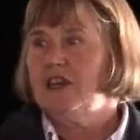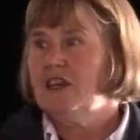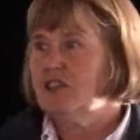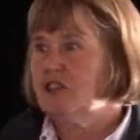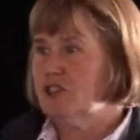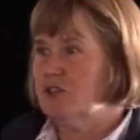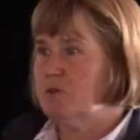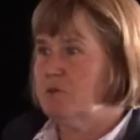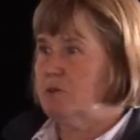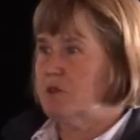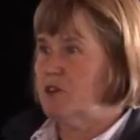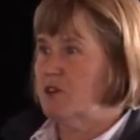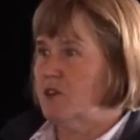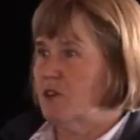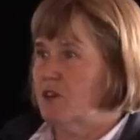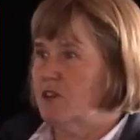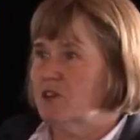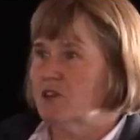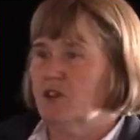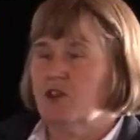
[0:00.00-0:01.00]
just so,
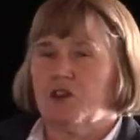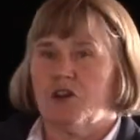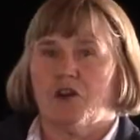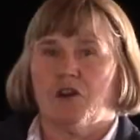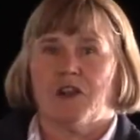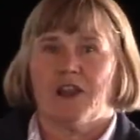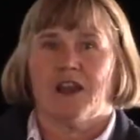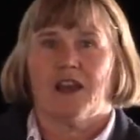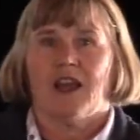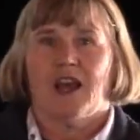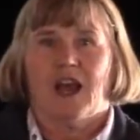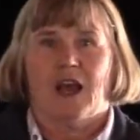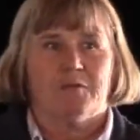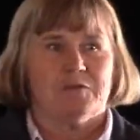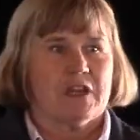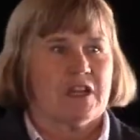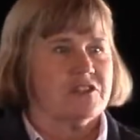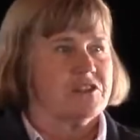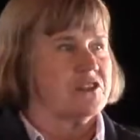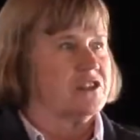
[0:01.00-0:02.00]
so you know that I'm
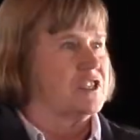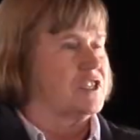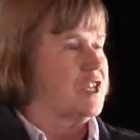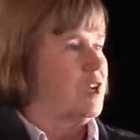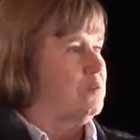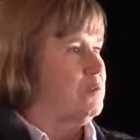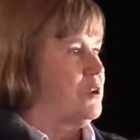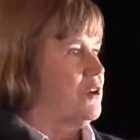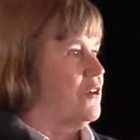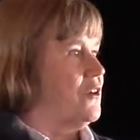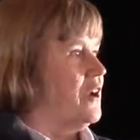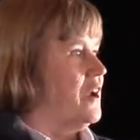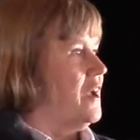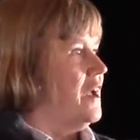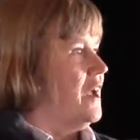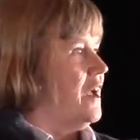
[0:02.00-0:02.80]
not just sitting up here